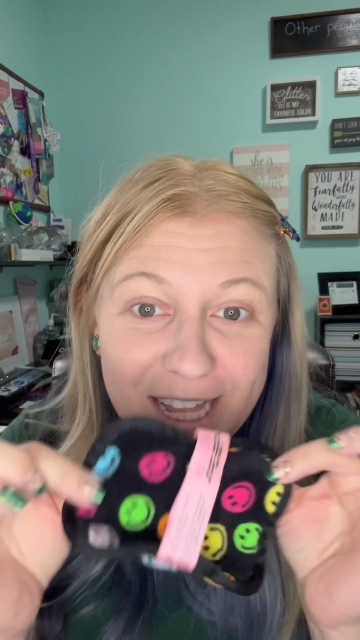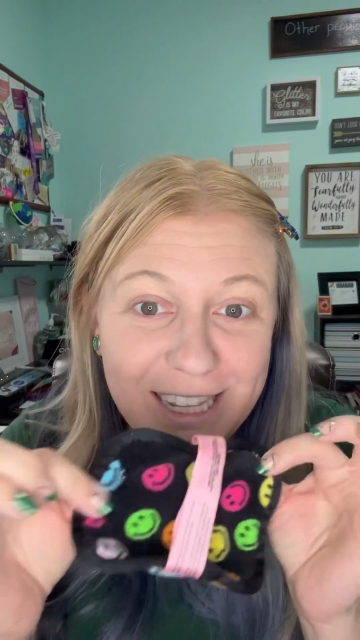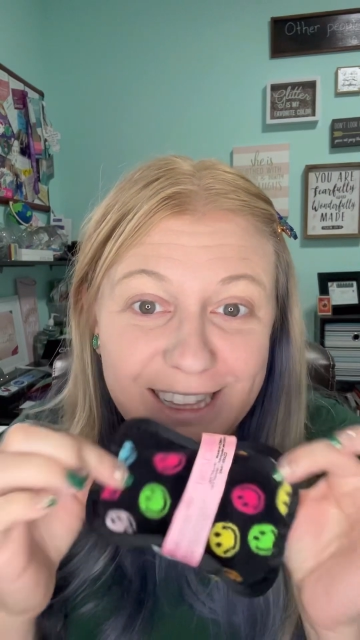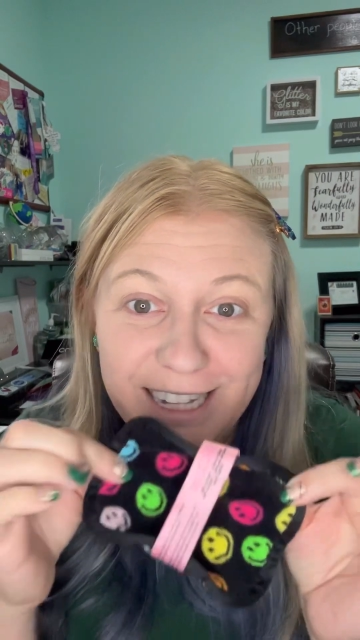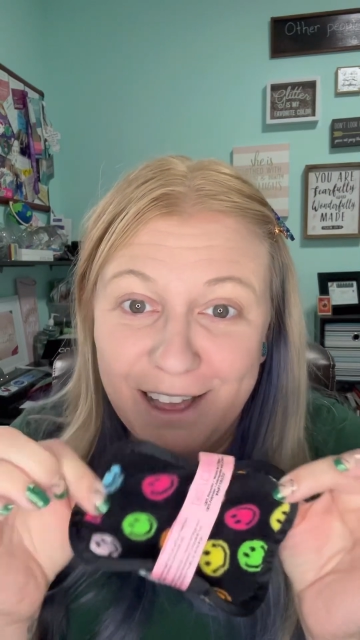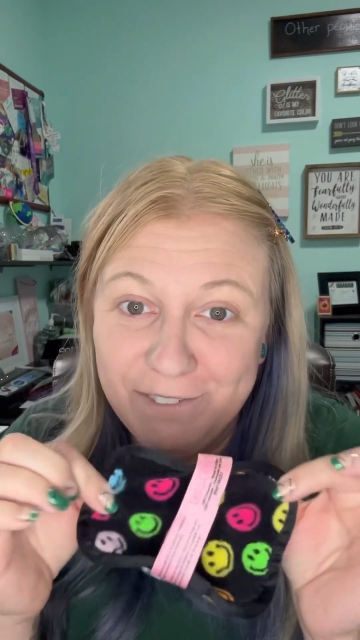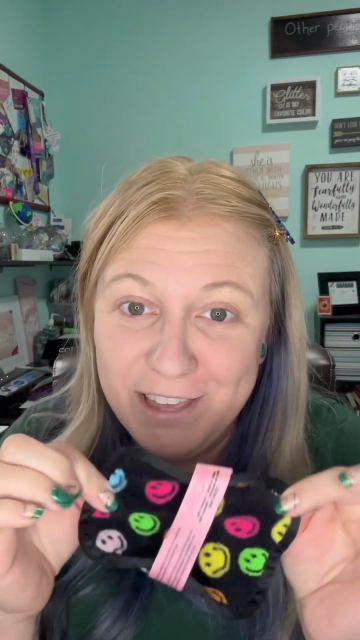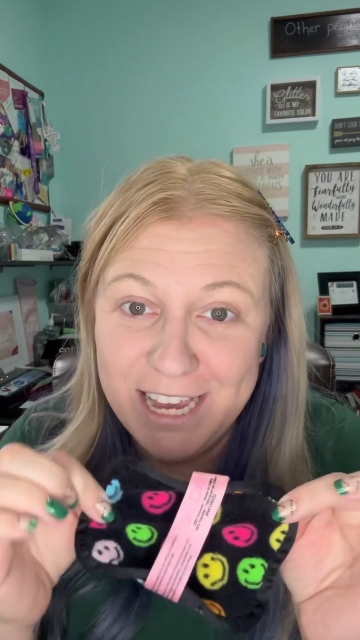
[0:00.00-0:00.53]

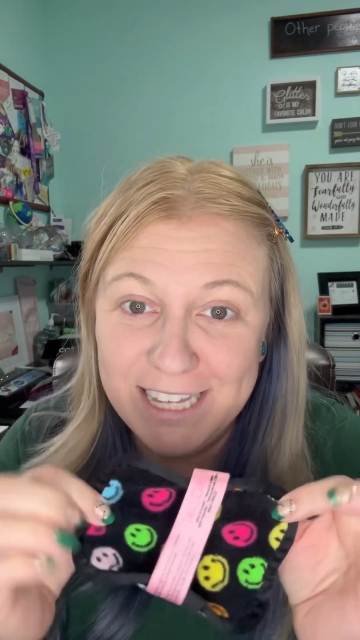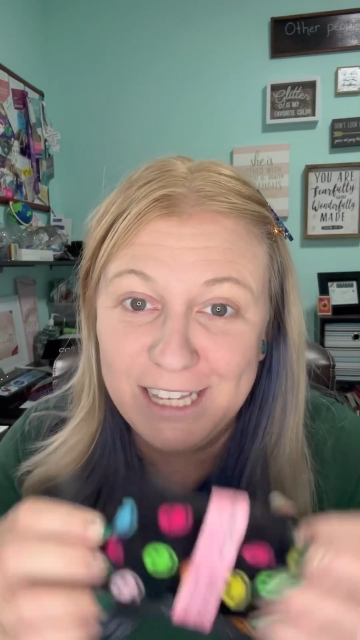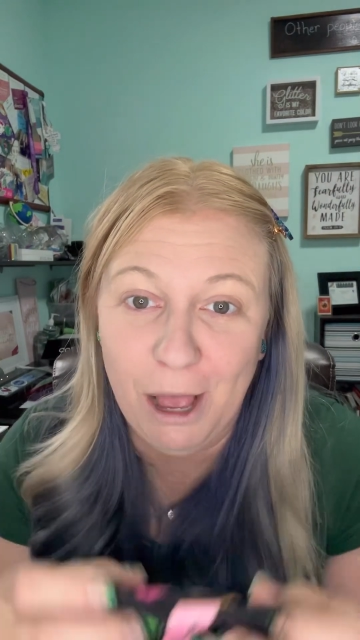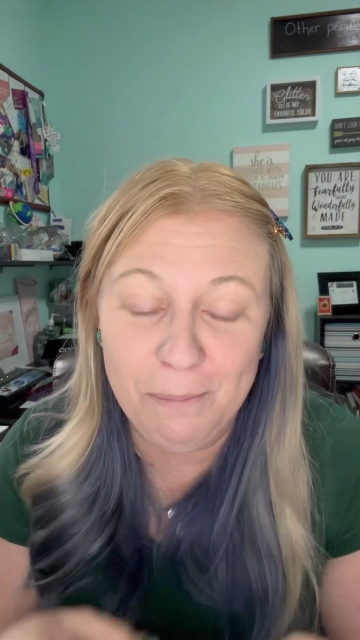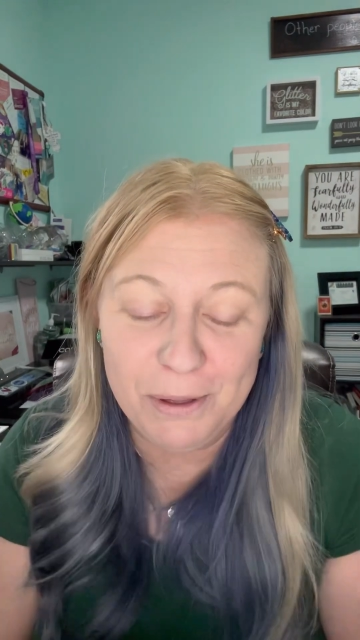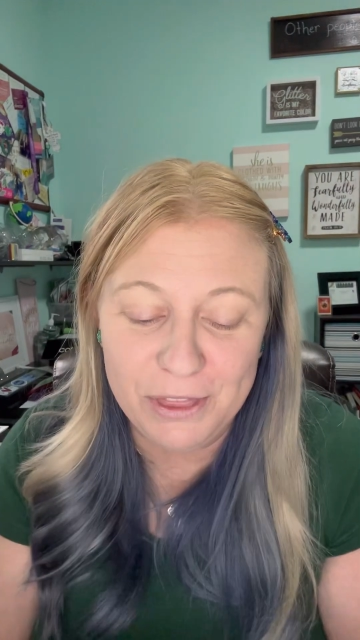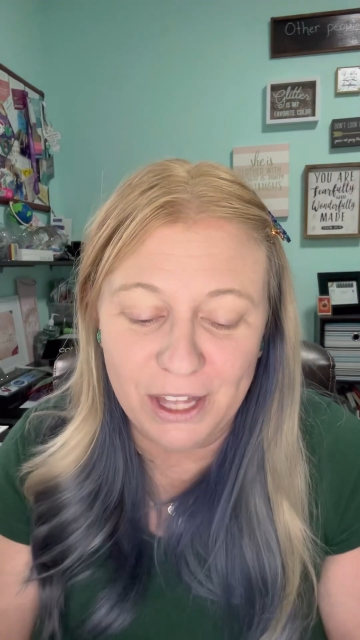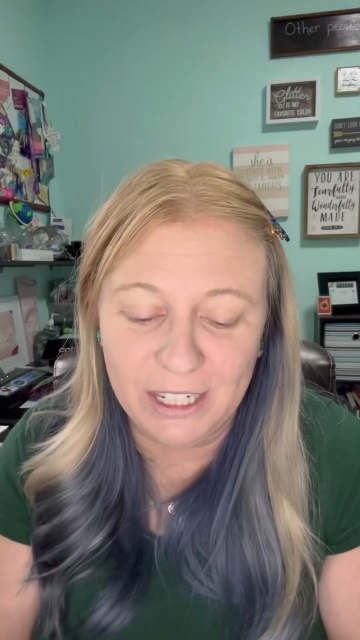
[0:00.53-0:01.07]
Love these. I'll
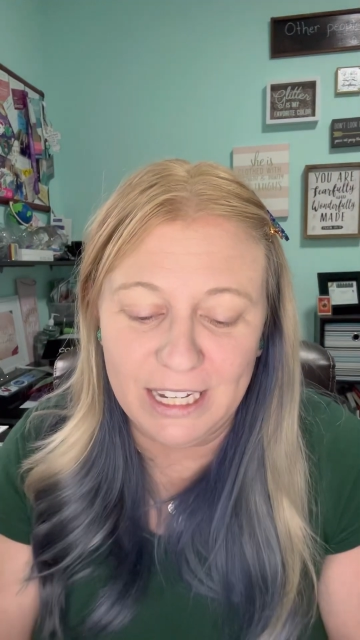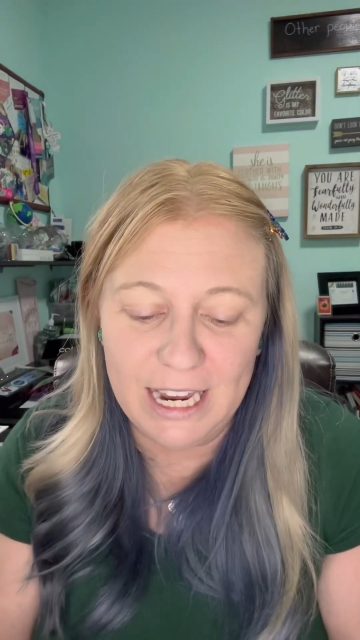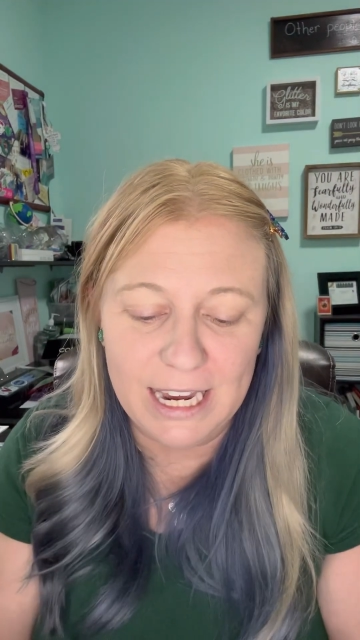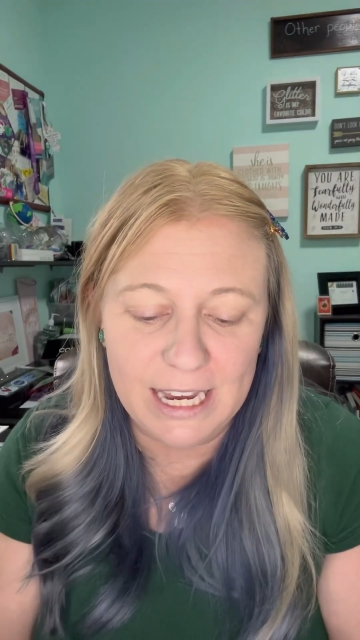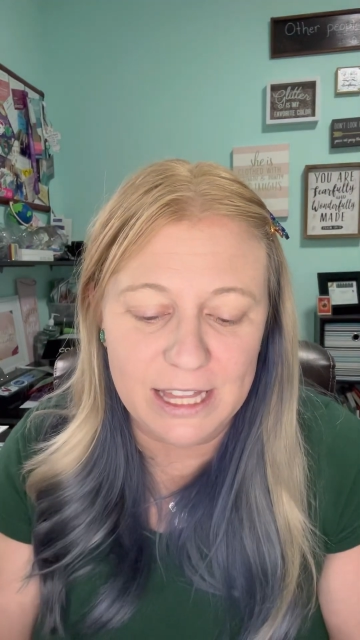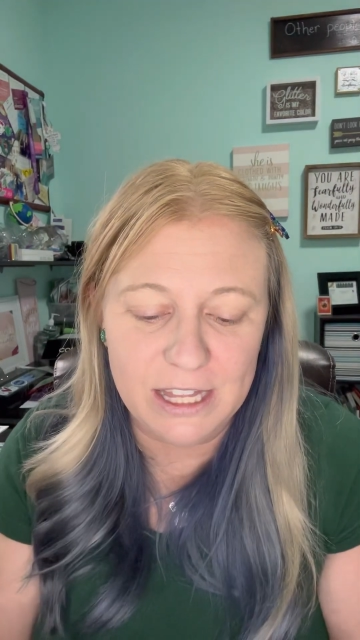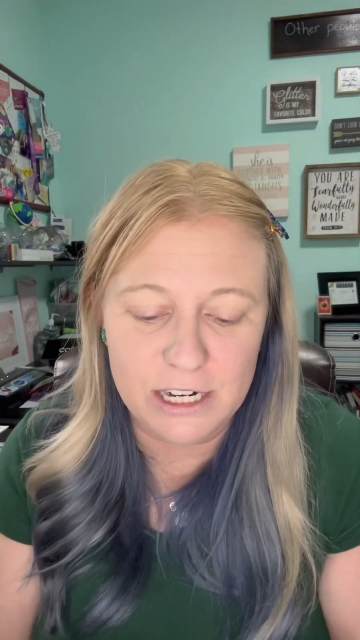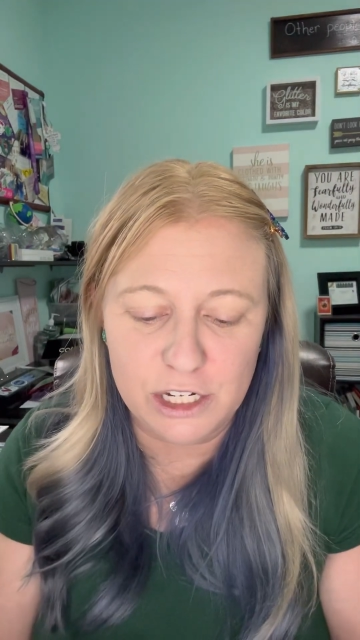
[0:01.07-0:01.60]
put the link
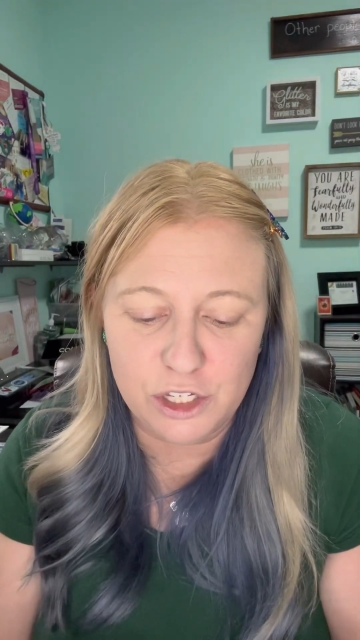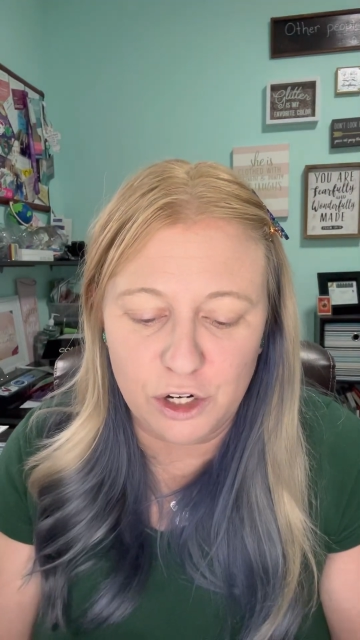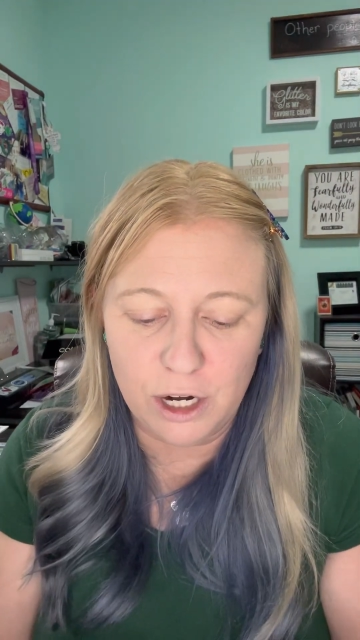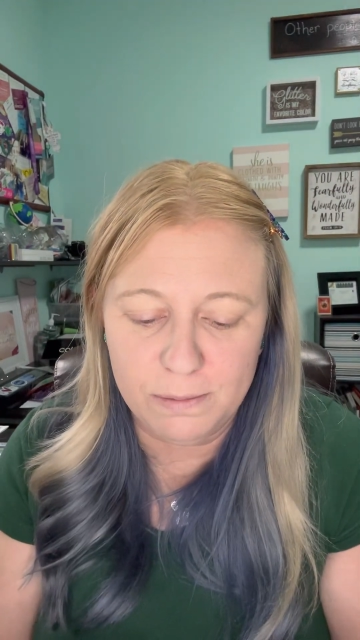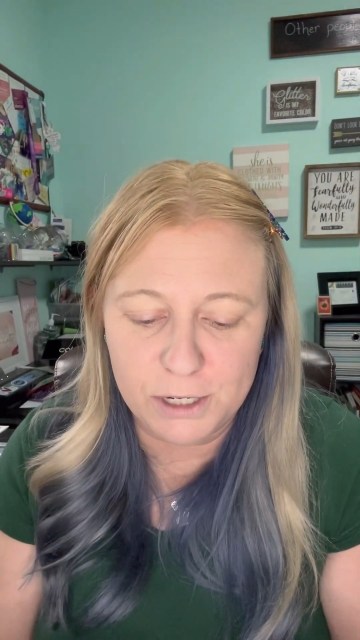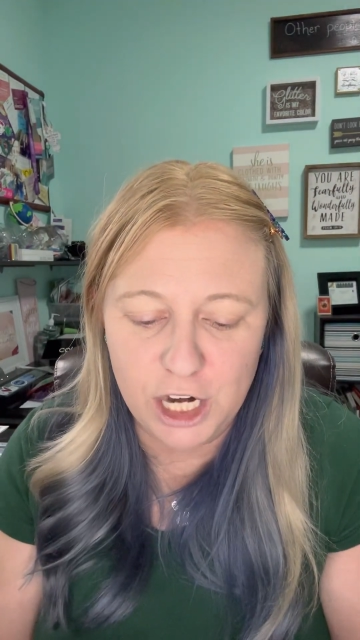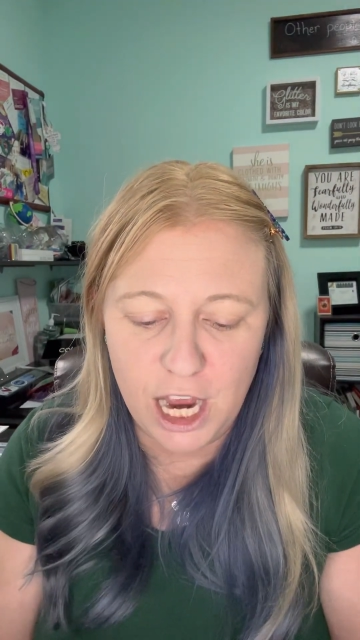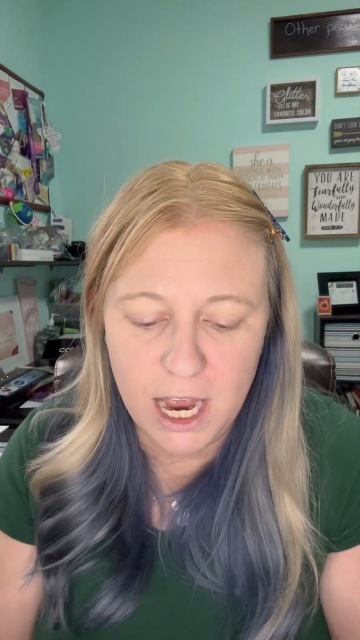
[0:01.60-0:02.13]
in the
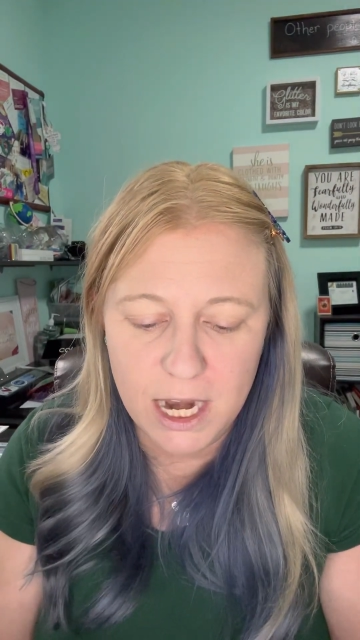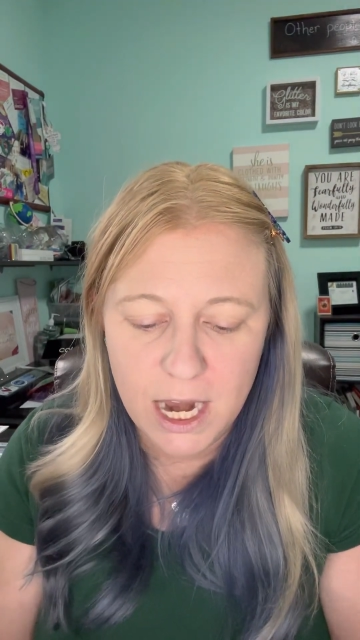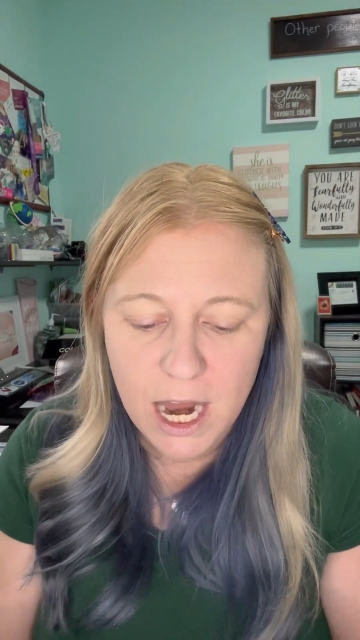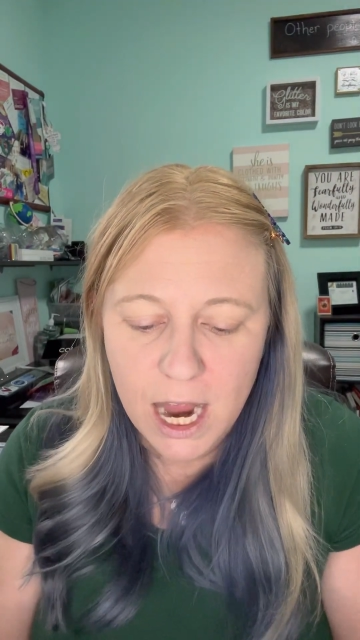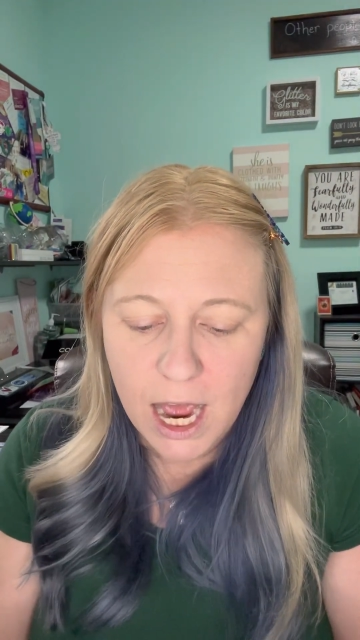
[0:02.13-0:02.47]
description.